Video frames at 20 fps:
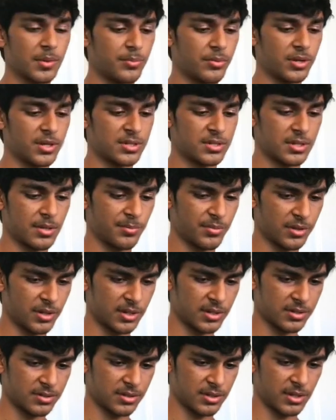pretty simple,
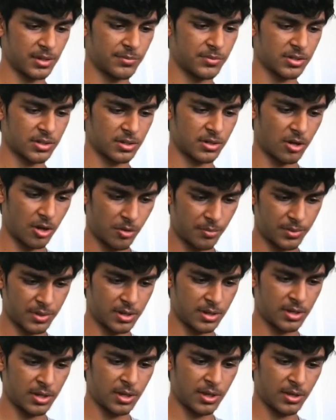honestly. I'm just gonna open
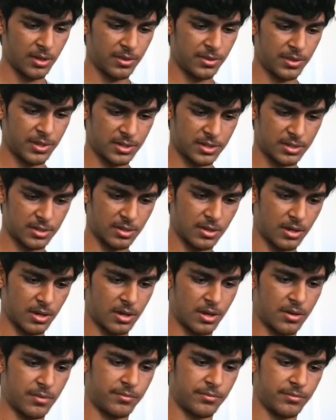this,
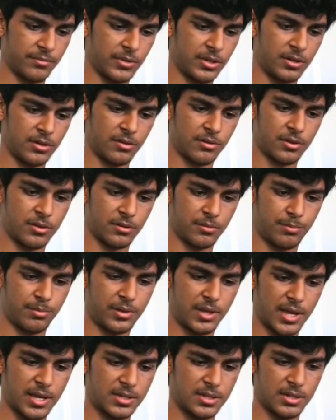you know, little
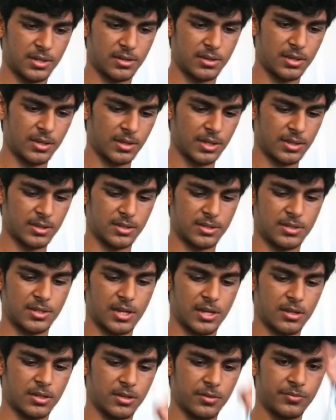plastic thing that the
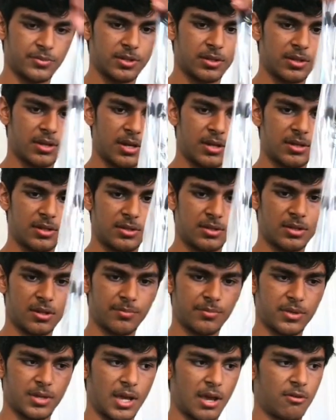stand comes in, kind of
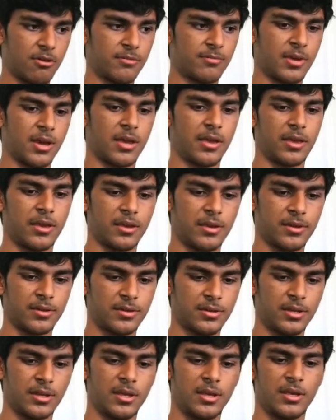dump it out in my
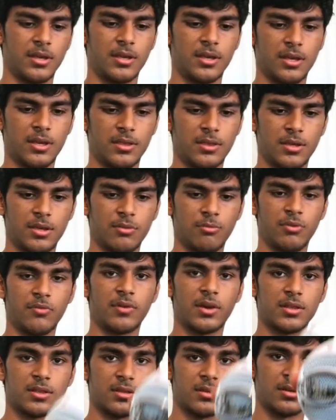hand. And then we've
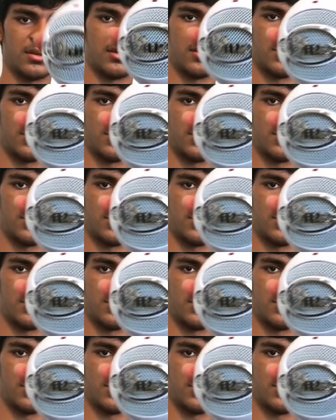got the